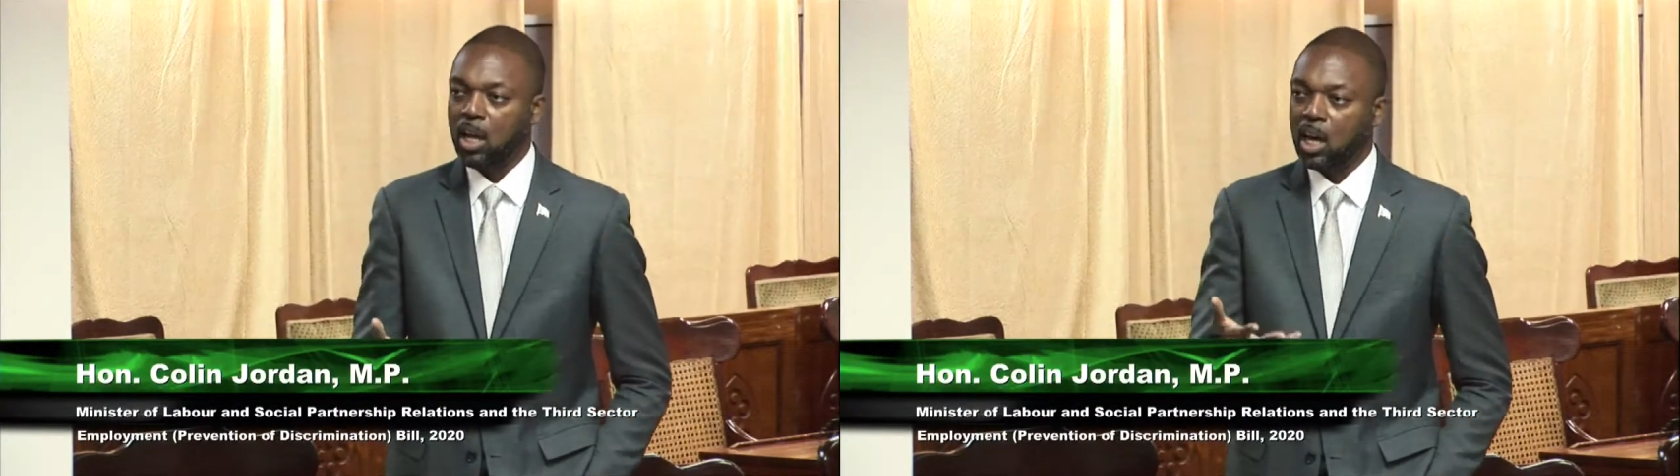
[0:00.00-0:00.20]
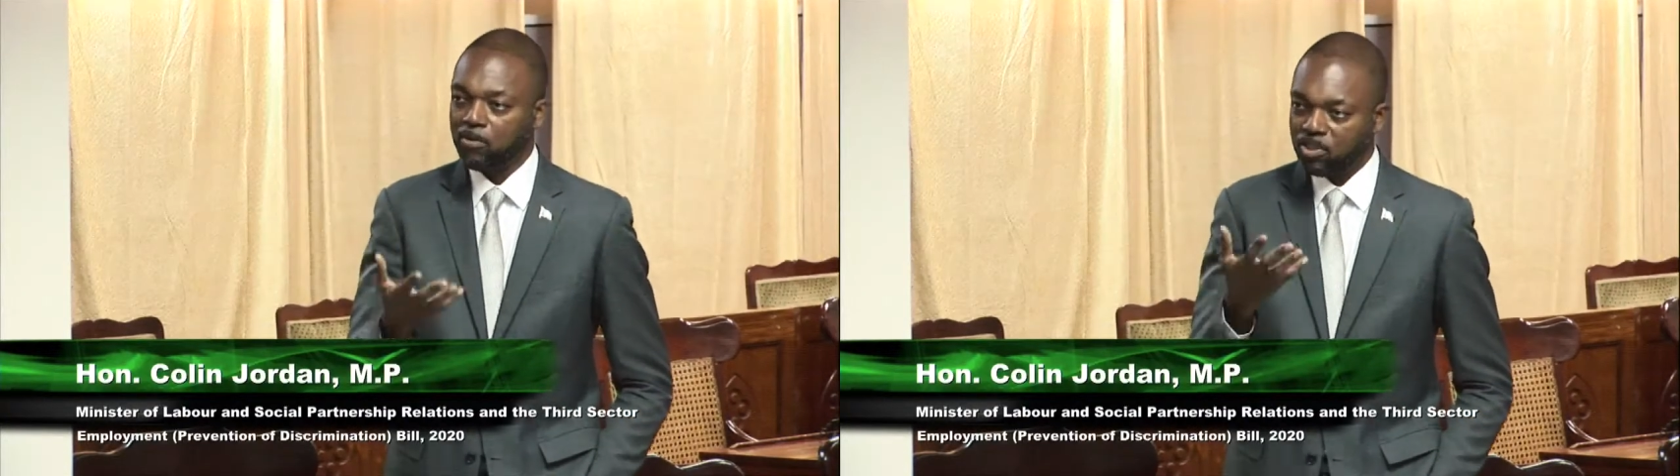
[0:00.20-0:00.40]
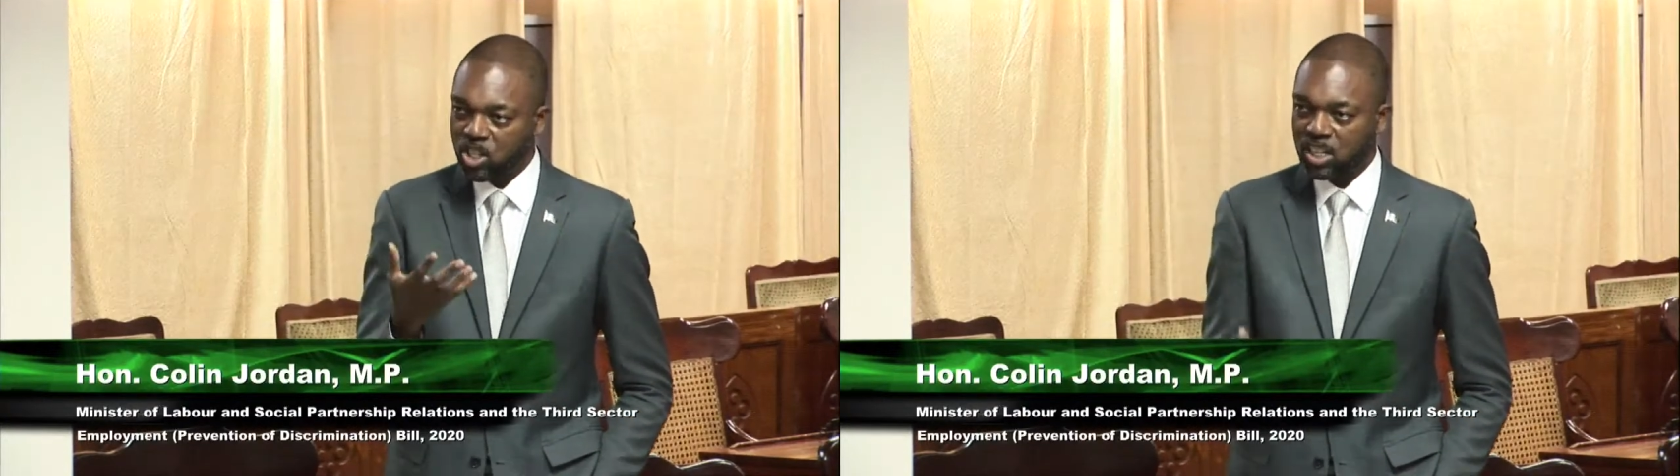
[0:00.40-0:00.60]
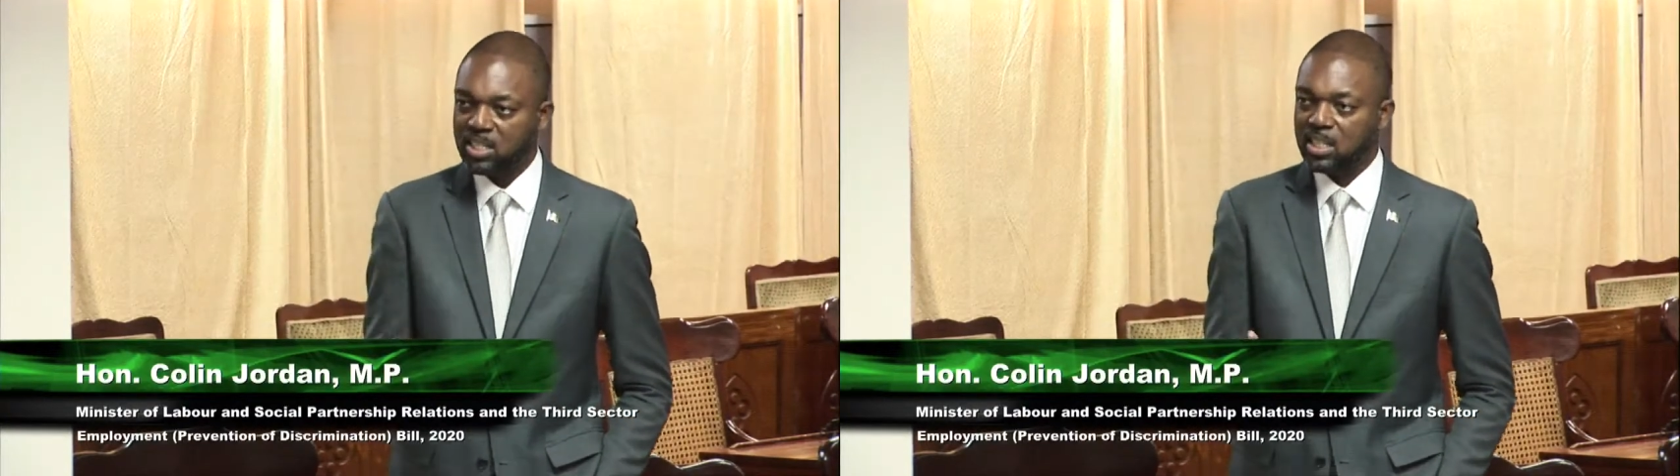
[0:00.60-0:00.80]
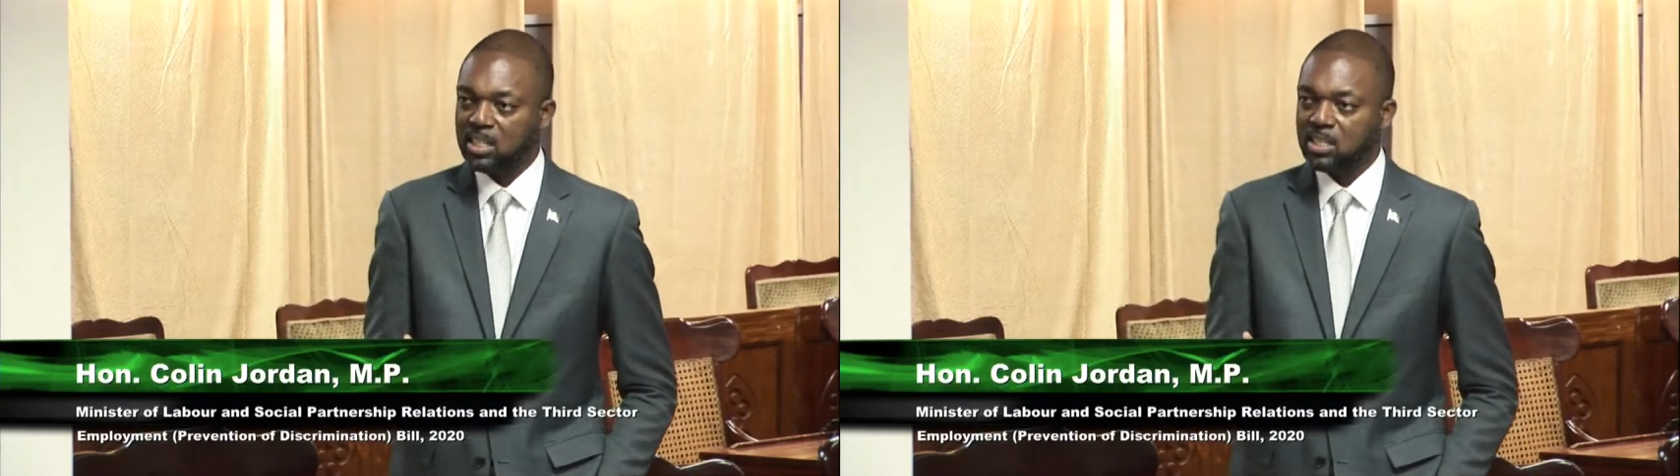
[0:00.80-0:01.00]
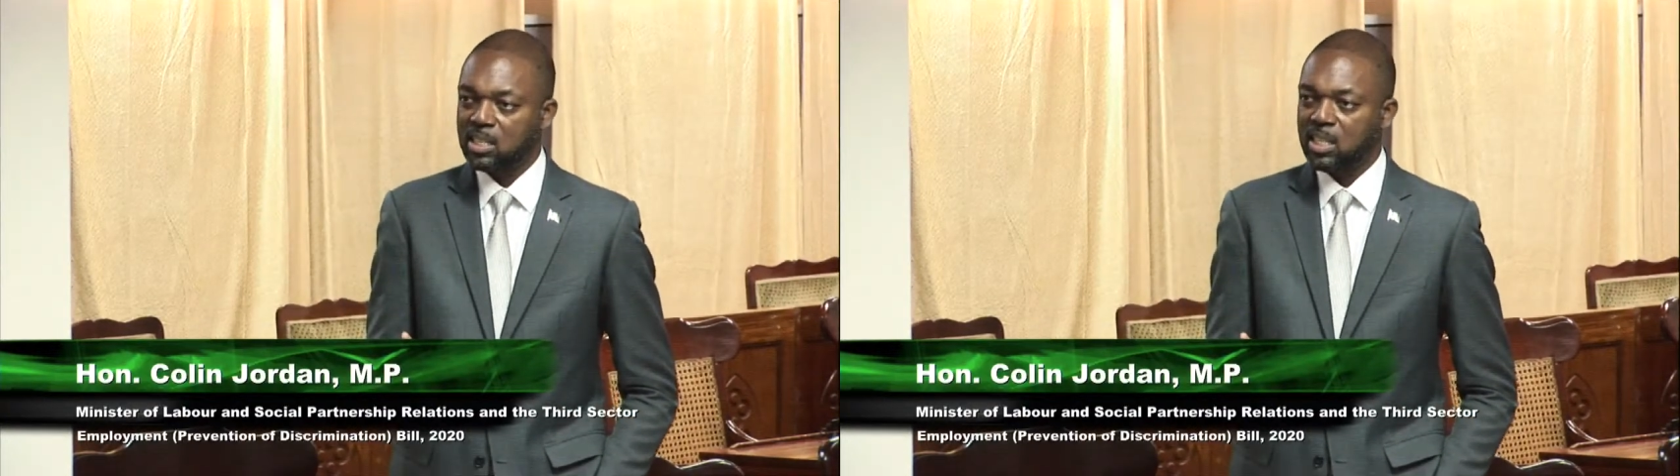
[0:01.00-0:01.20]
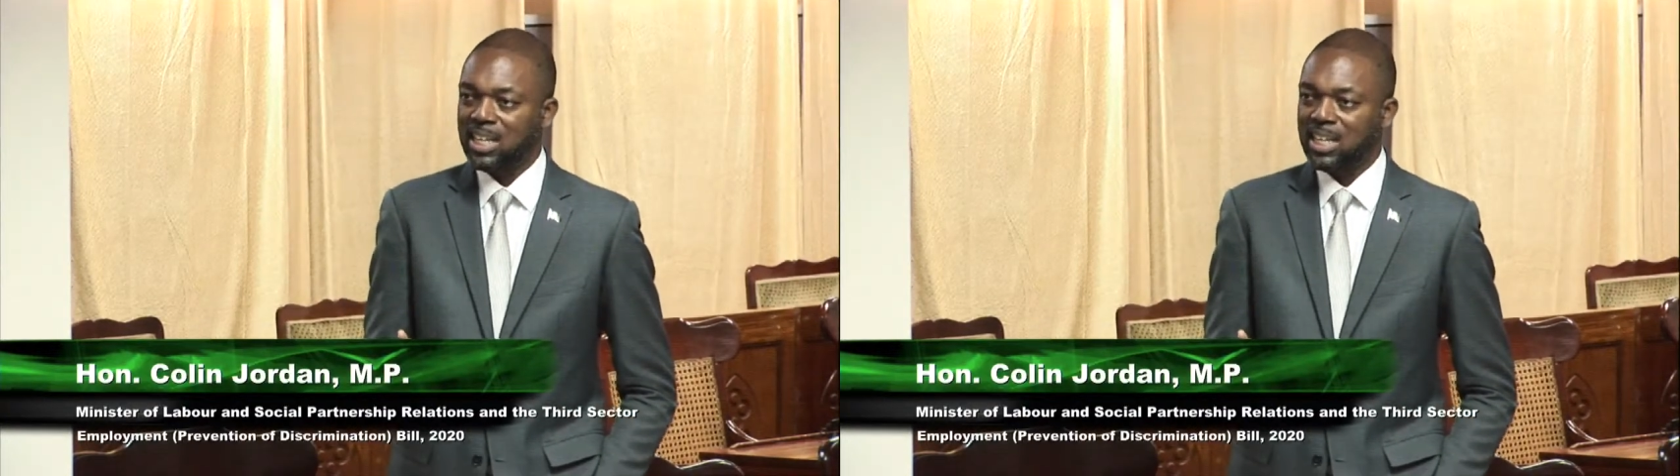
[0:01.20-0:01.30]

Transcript: of justice